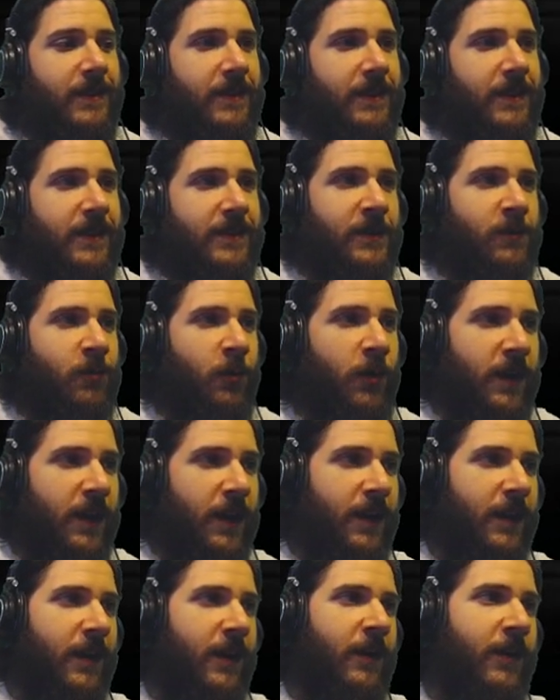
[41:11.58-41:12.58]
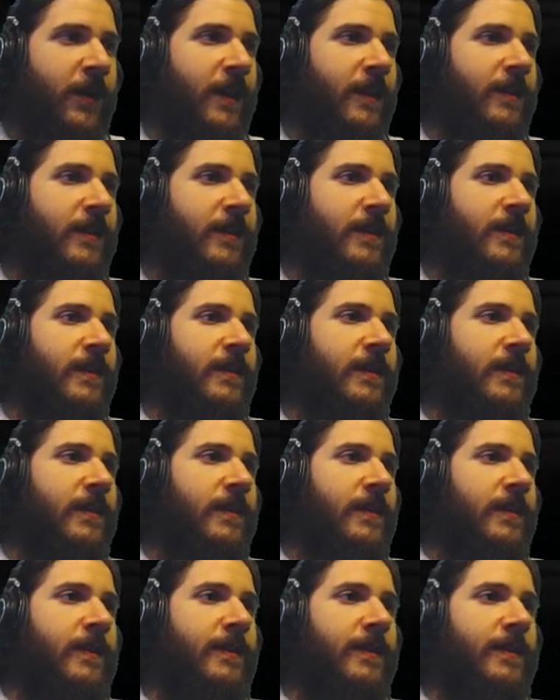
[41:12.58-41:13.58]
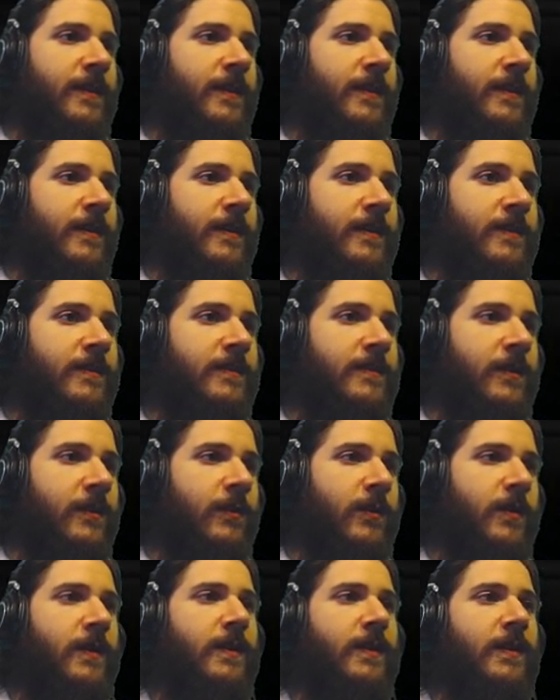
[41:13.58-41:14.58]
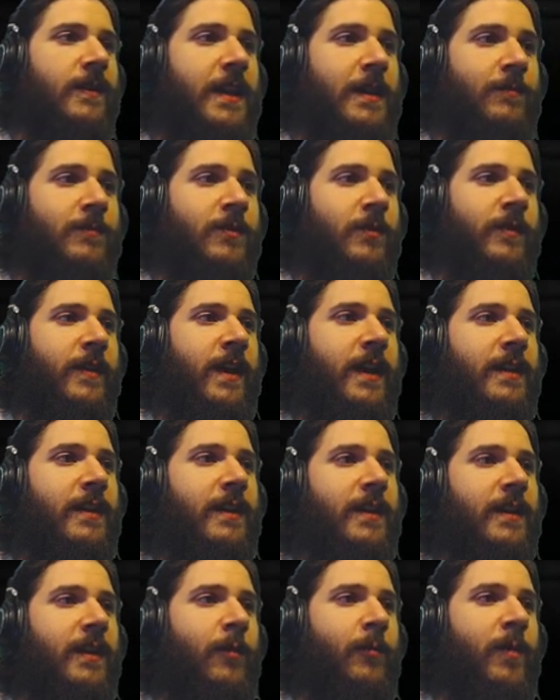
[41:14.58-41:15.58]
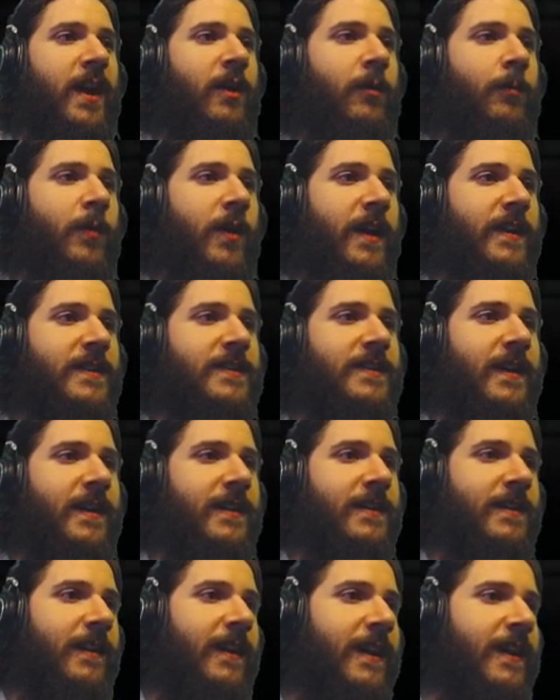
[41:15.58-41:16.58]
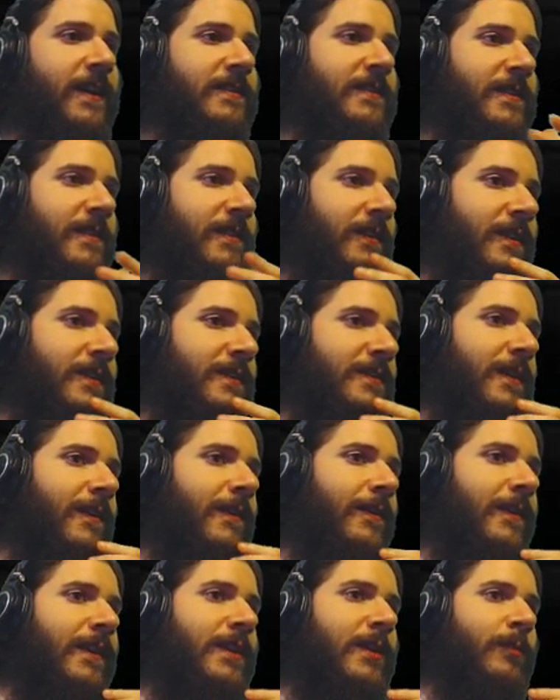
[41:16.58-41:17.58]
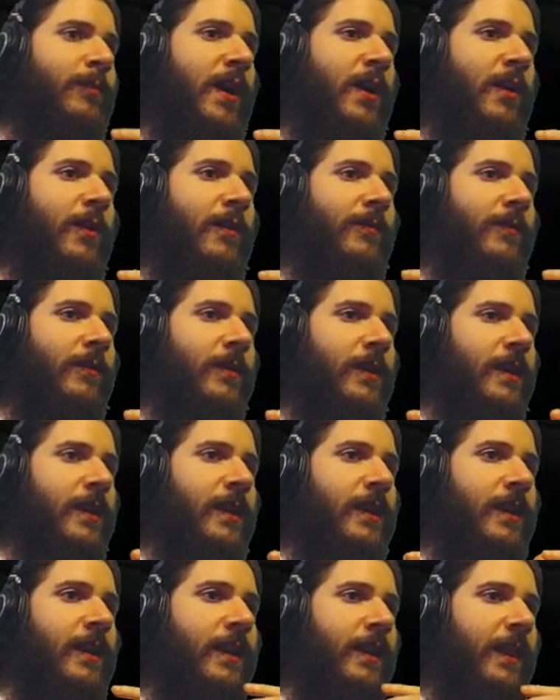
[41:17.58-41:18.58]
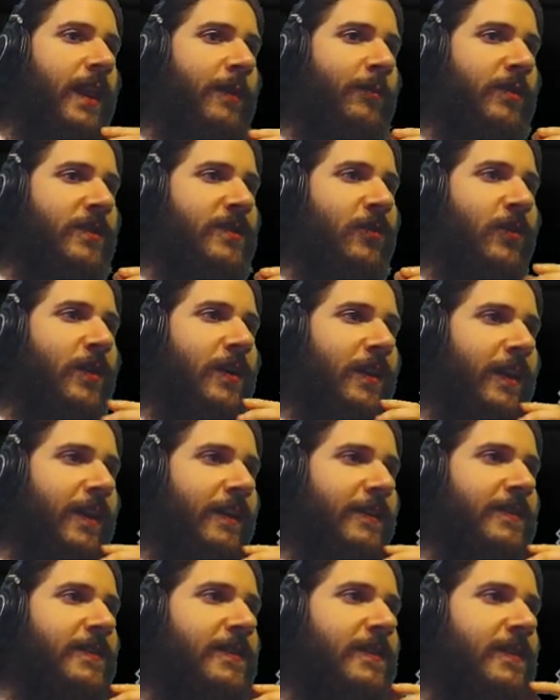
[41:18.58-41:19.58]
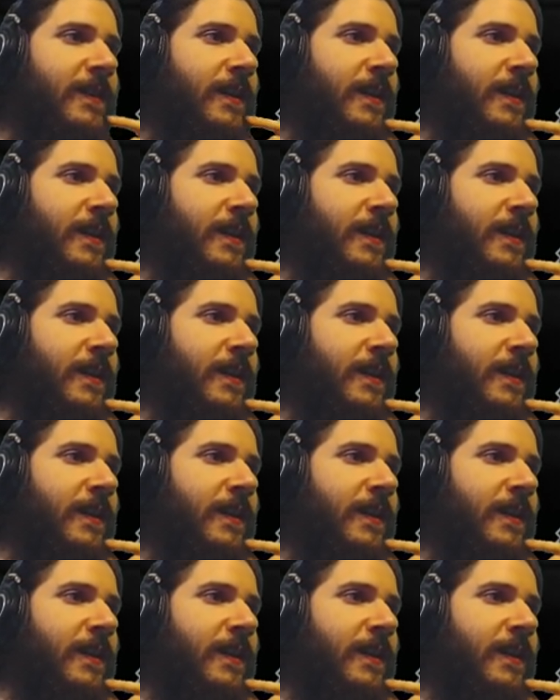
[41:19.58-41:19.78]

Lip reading: This is working. Okay. So, keep doing that. The metal prosthetic legs glint underneath the powerful laboratory lights.